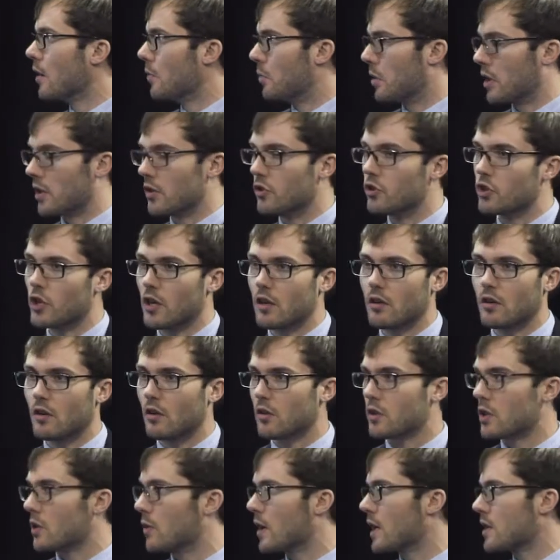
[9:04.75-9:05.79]
But in general,
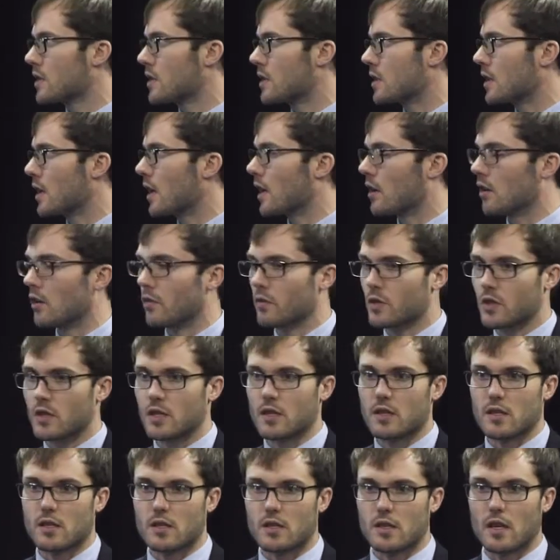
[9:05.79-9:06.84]
USDA
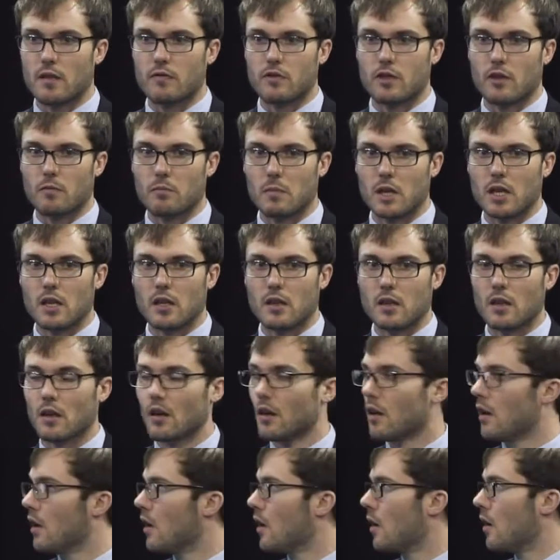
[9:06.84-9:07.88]
oversees the safety of meat,
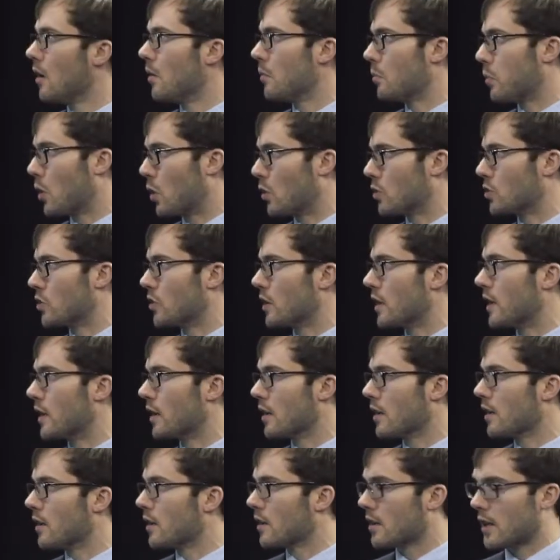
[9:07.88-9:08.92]
poultry,
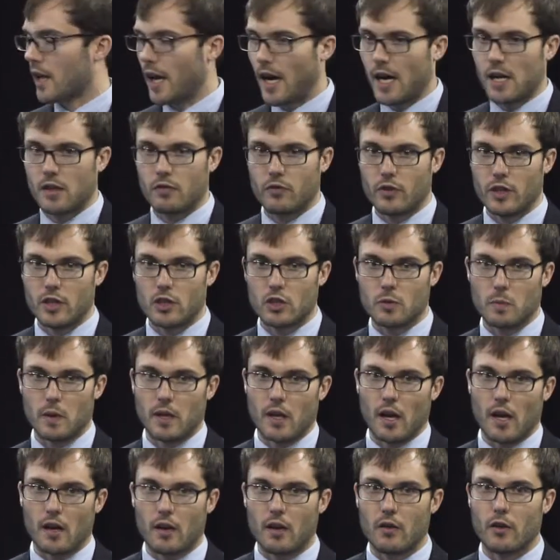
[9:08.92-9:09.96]
catfish, but
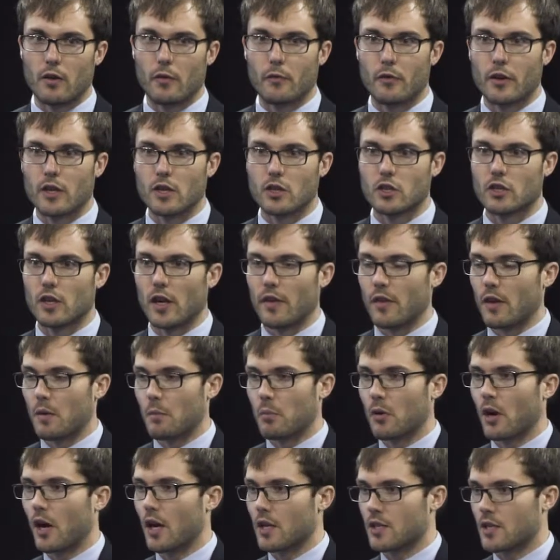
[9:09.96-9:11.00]
not other fish, and then
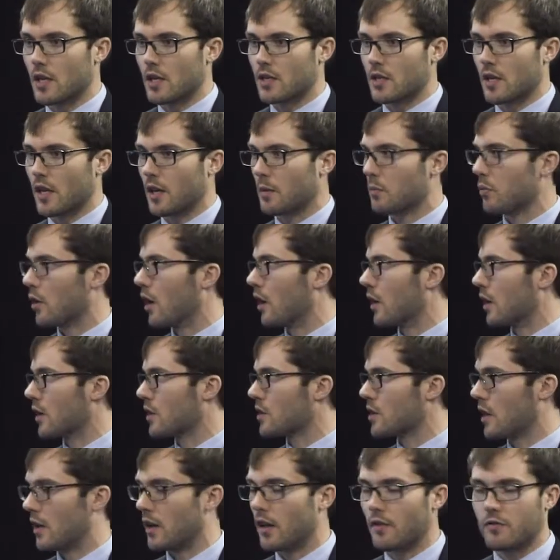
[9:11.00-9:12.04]
processed egg
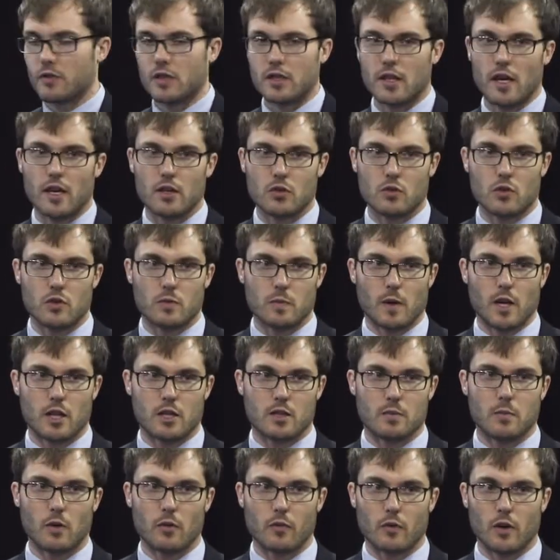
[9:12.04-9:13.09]
products. And FDA is
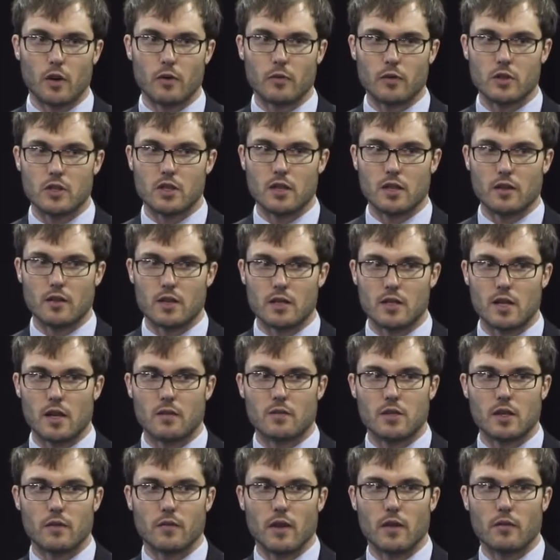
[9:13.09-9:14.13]
responsible for overseeing the
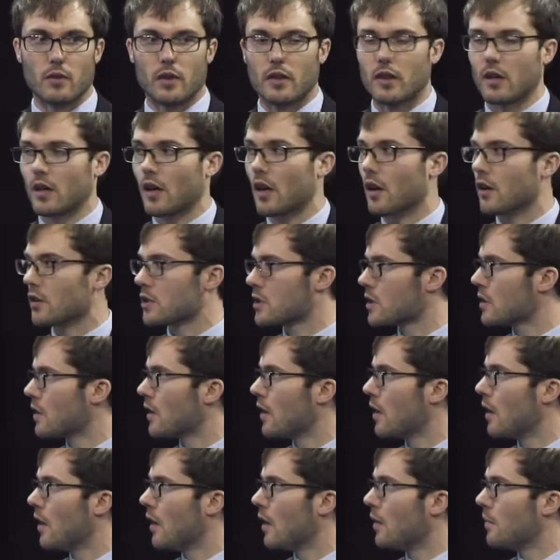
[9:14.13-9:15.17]
safety of everything else.
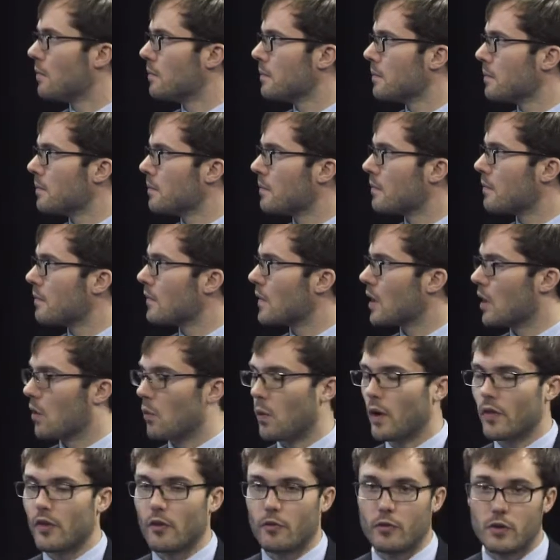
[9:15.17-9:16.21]

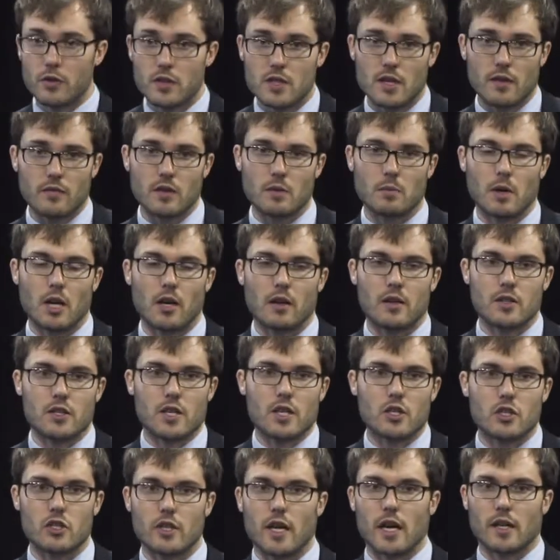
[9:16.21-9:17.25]
What the Food Safety
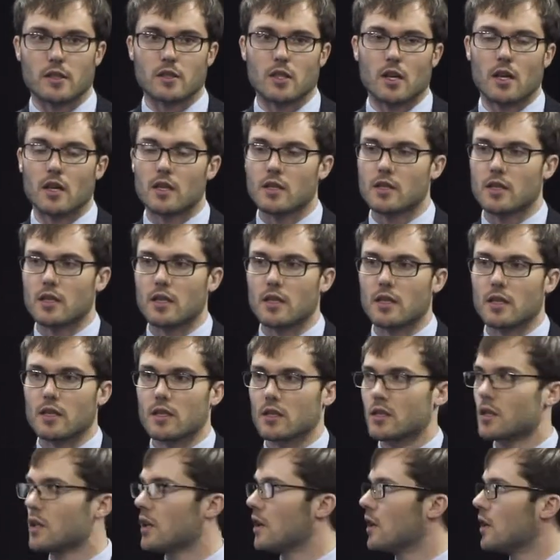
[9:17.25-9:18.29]
Modernization Act does
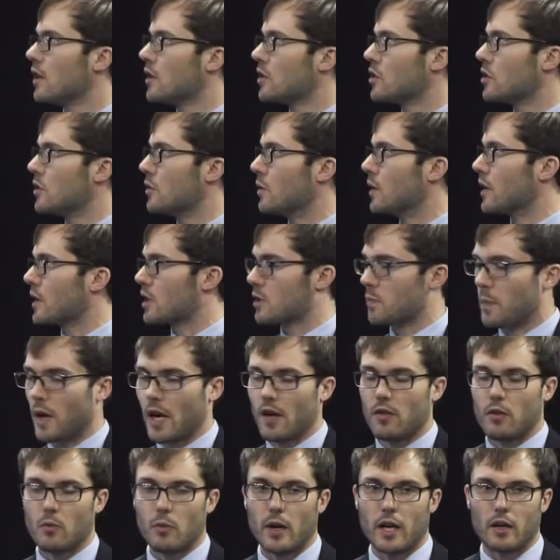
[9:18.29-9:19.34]
is to
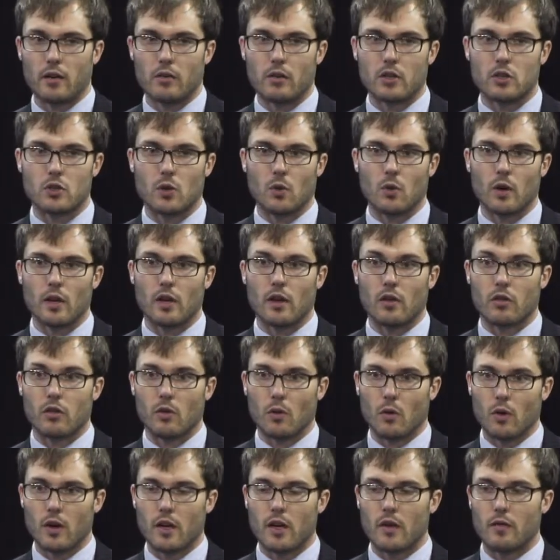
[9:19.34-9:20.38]
expand the regulatory
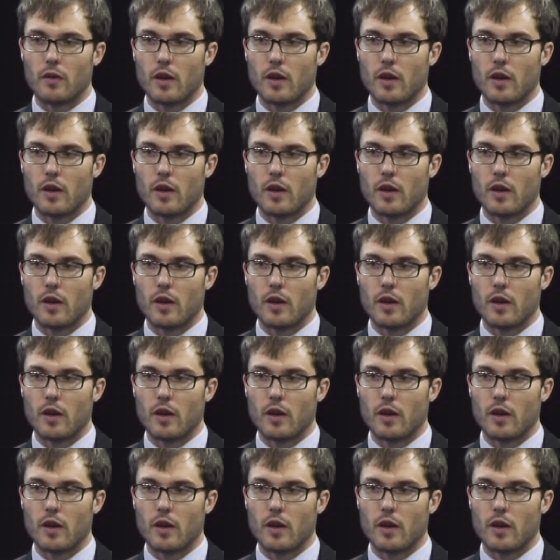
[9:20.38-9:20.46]
authority of